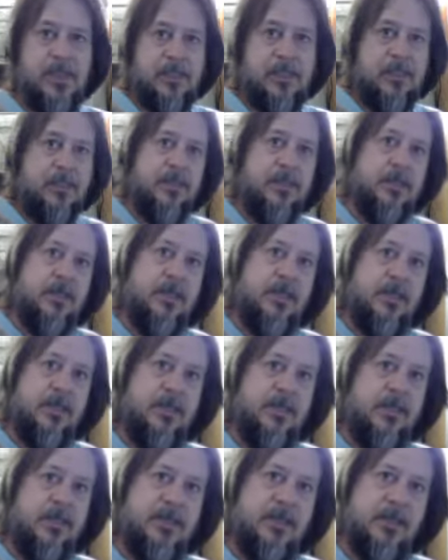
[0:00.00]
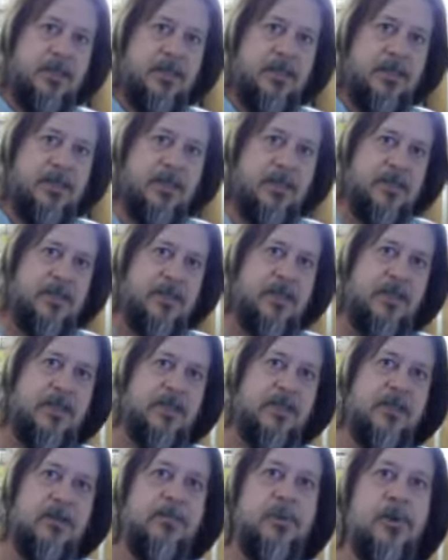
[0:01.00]
in a
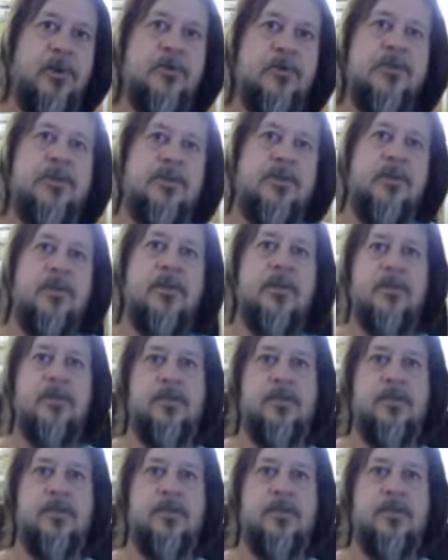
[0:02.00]
post